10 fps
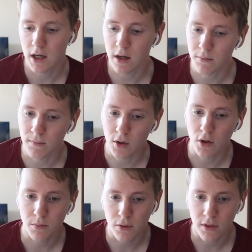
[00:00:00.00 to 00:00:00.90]
I'm
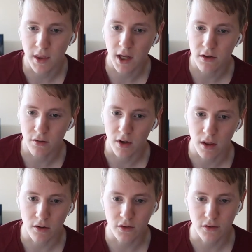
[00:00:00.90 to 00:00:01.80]
gonna put that
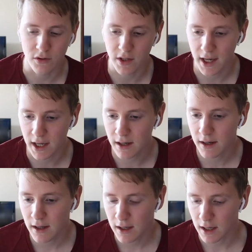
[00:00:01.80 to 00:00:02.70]
together
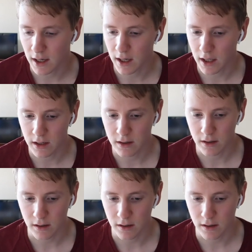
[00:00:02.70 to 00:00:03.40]
today, and